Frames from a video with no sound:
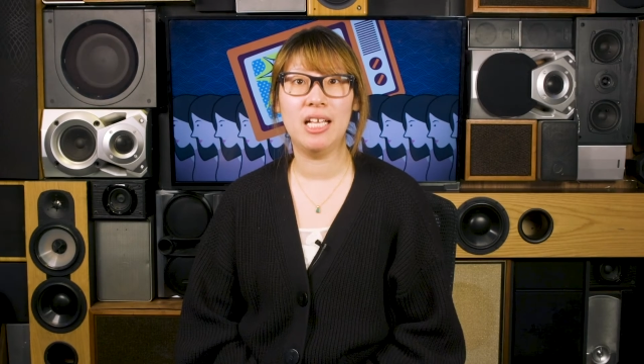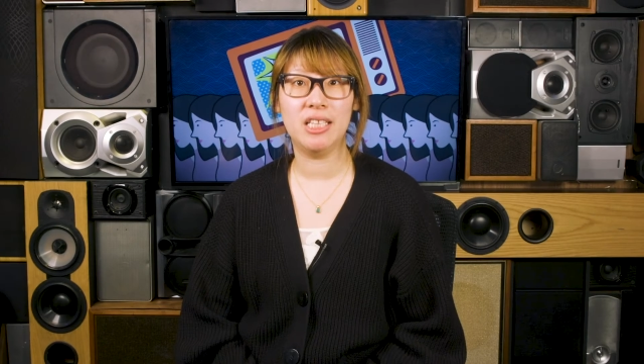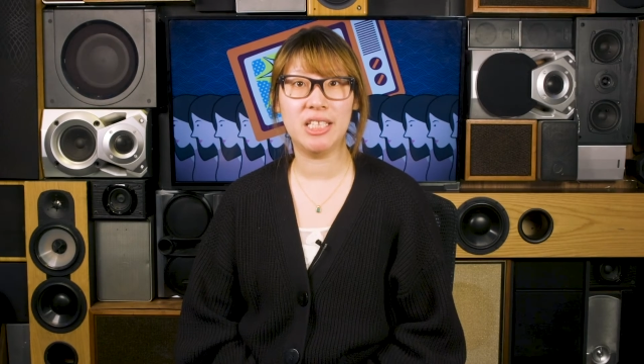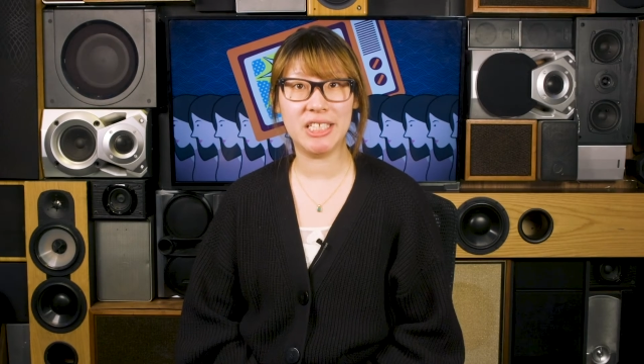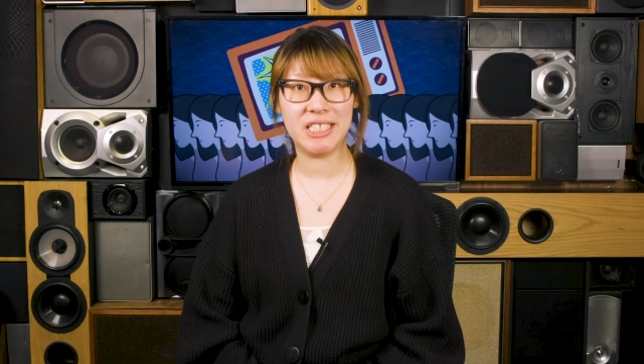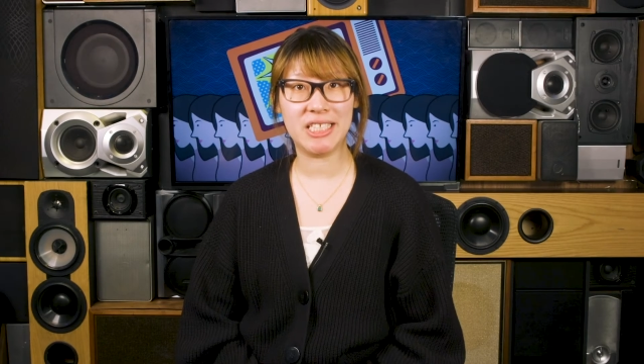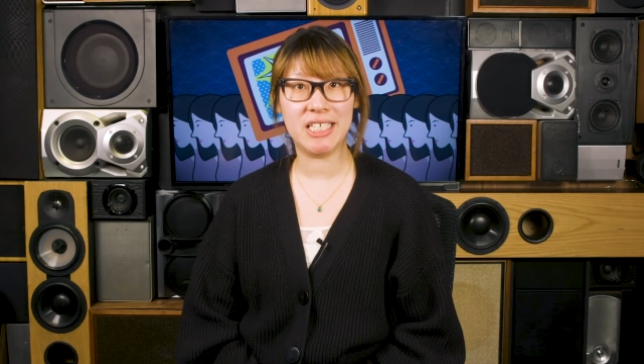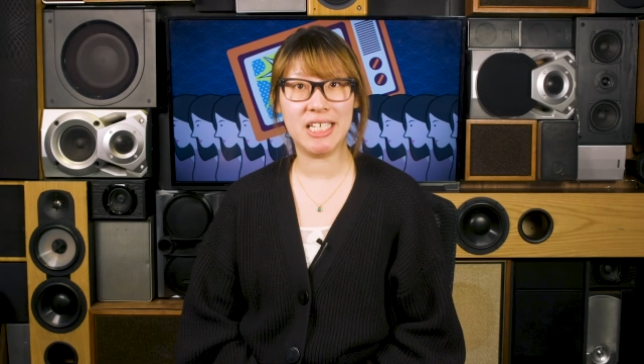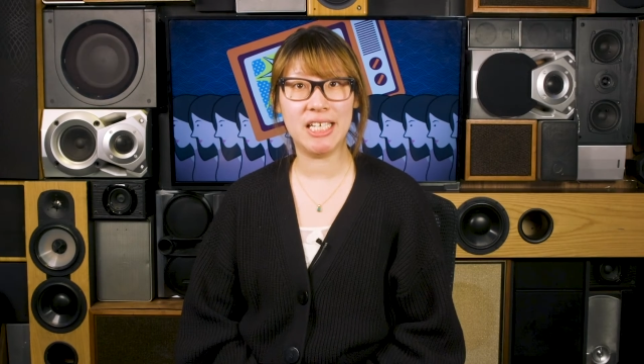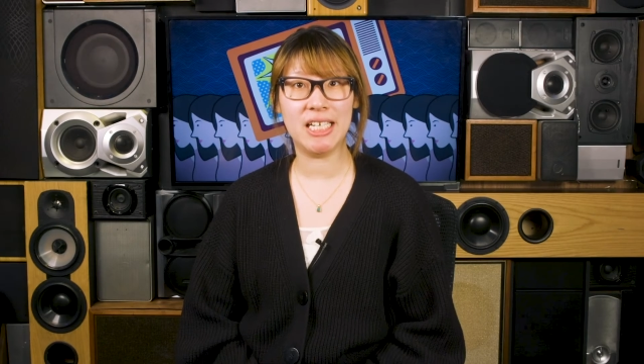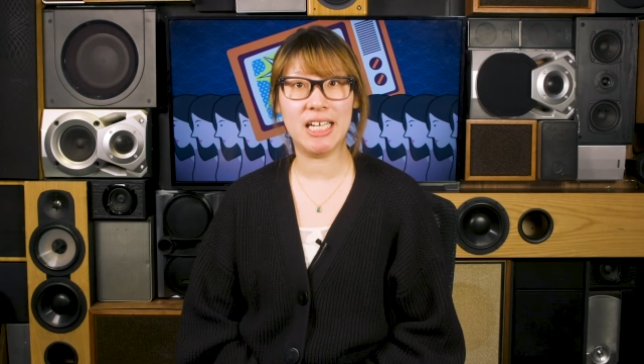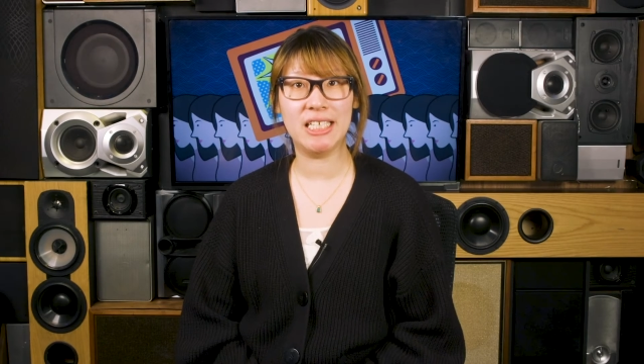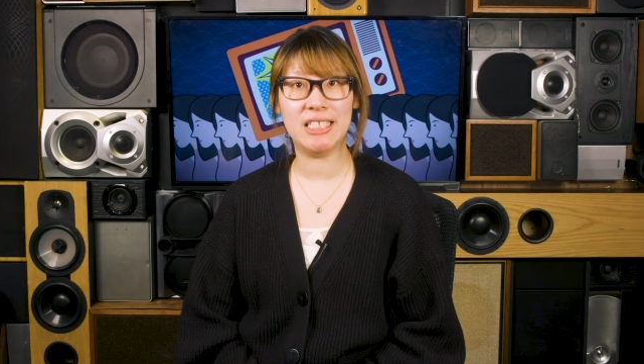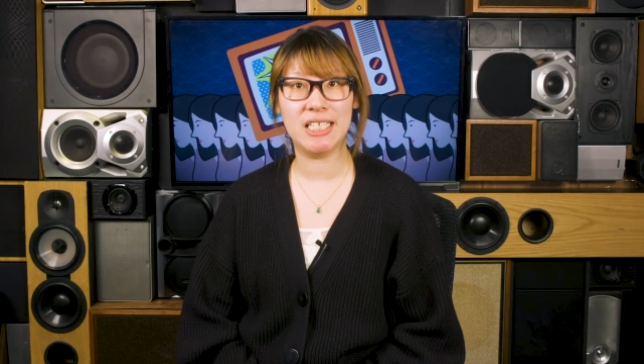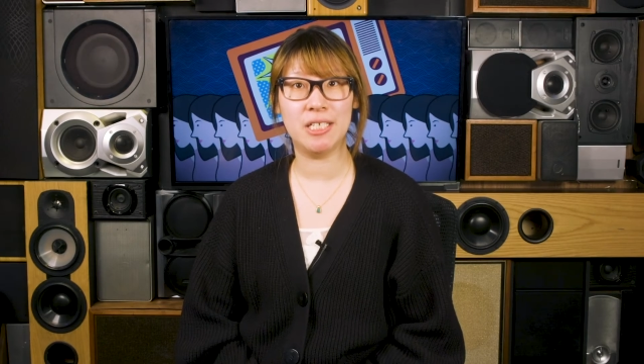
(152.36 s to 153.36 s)
eliciting
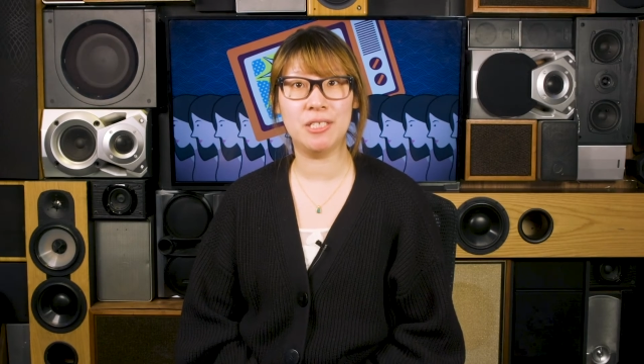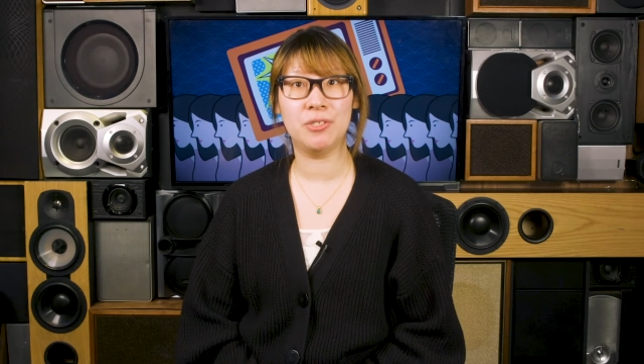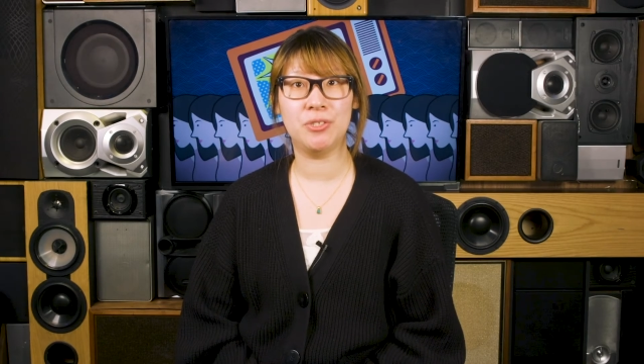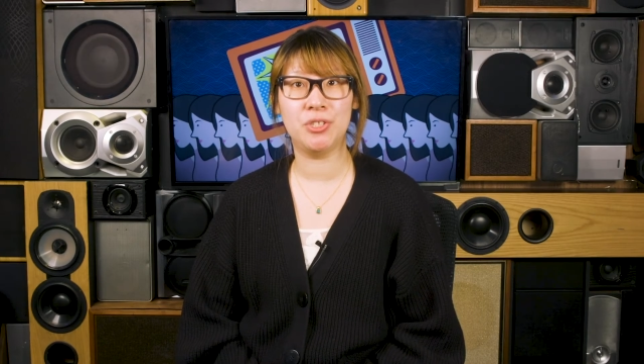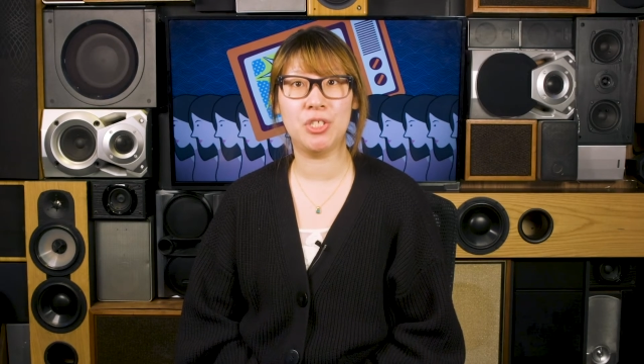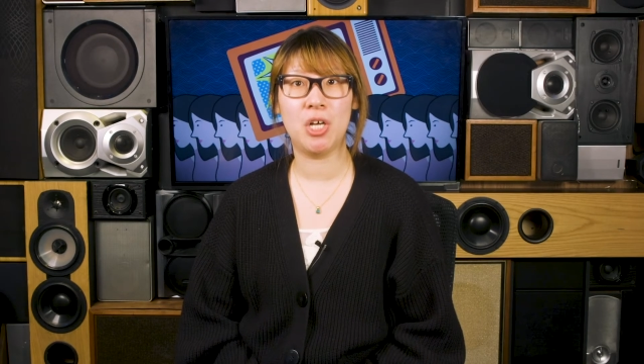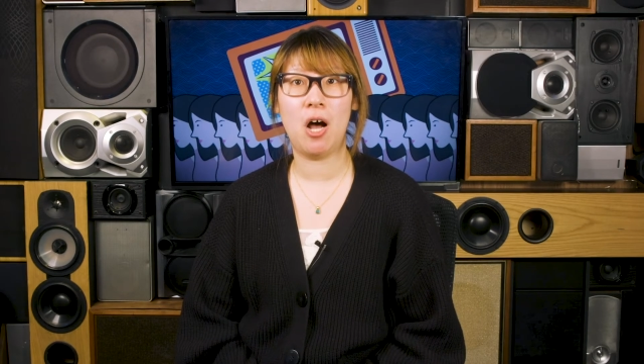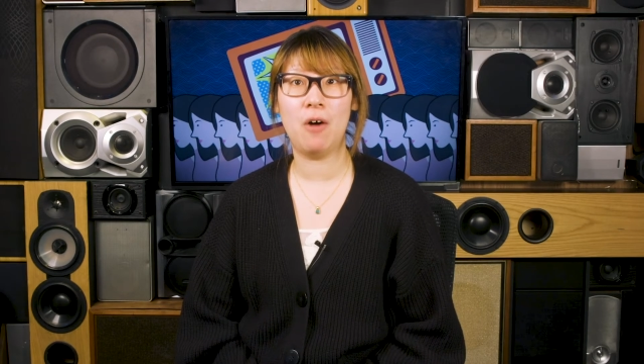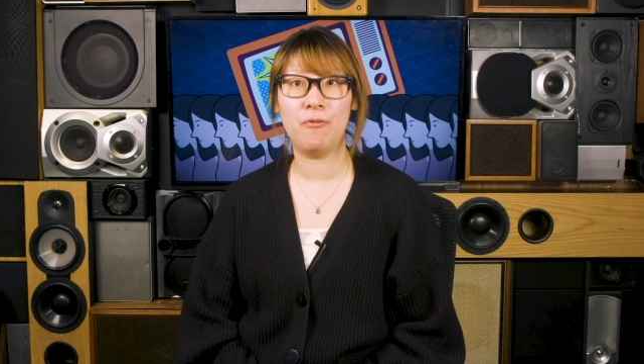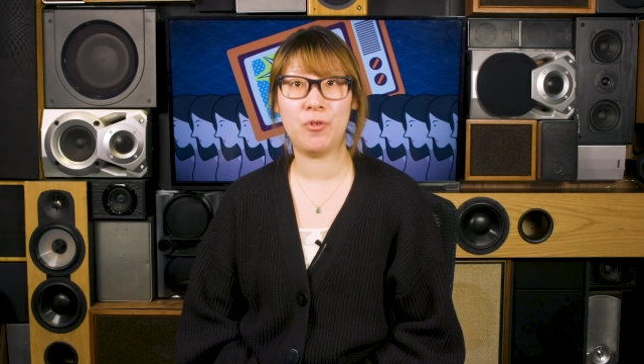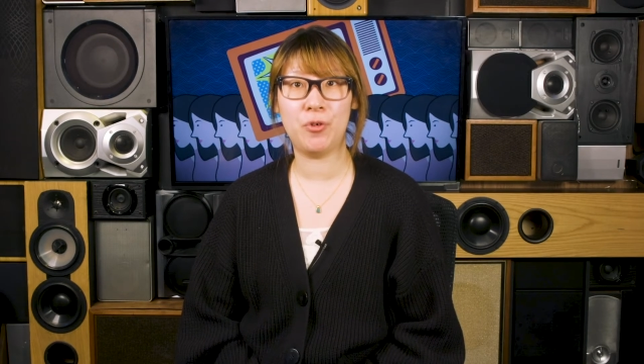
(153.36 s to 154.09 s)
a deluge of